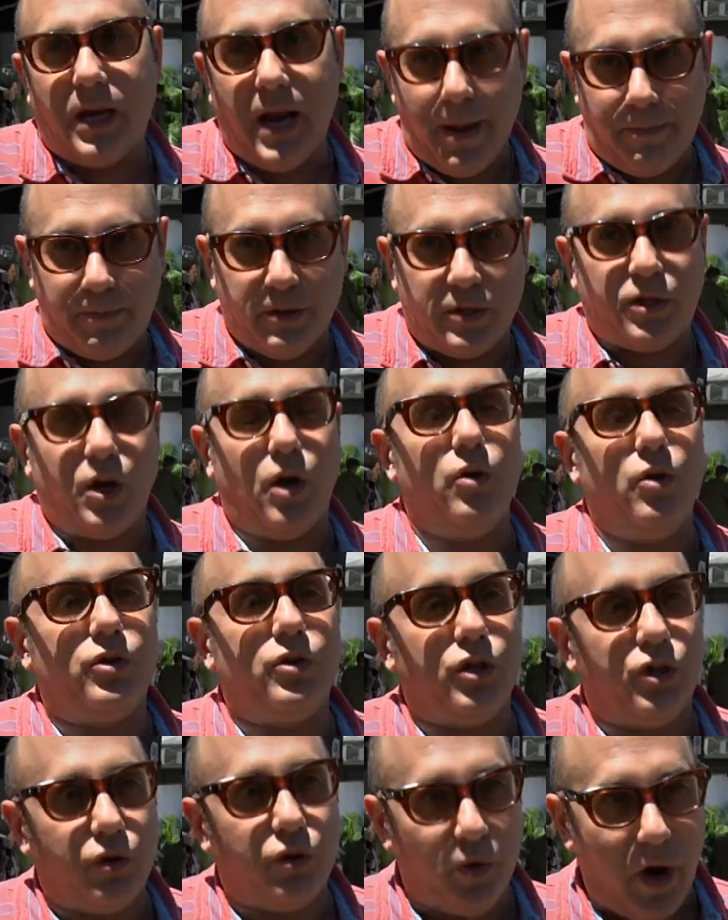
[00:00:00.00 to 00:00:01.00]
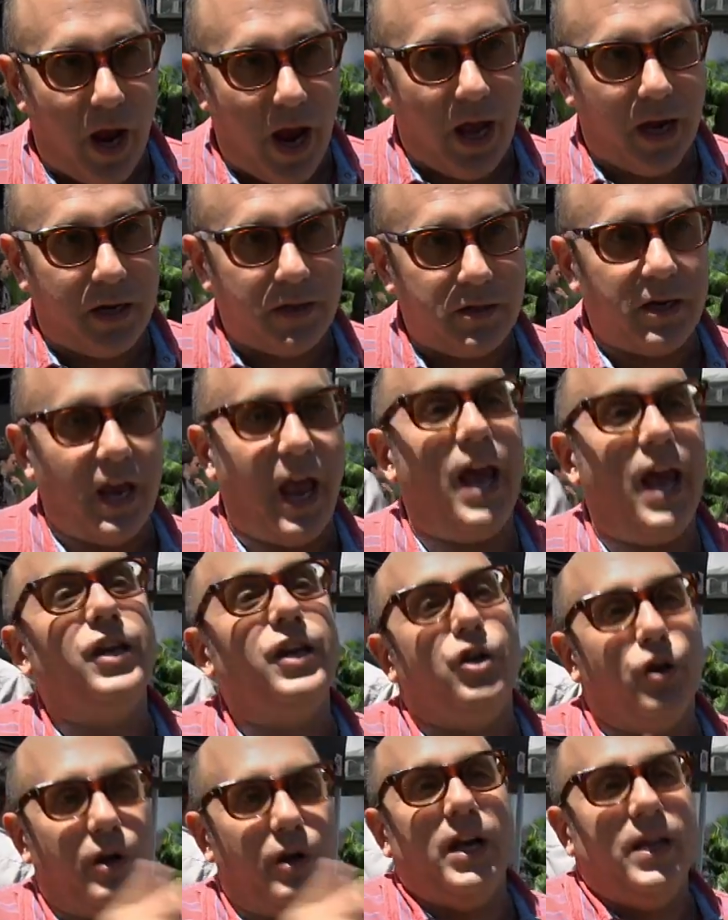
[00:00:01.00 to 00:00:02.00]
an episode to direct
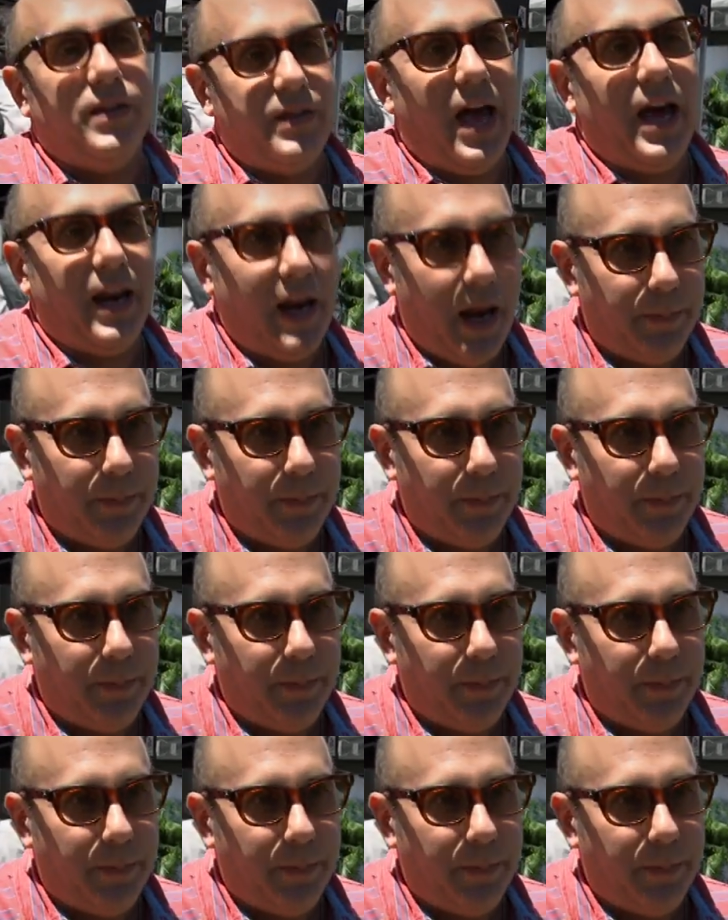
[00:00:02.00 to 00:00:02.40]
and you're in that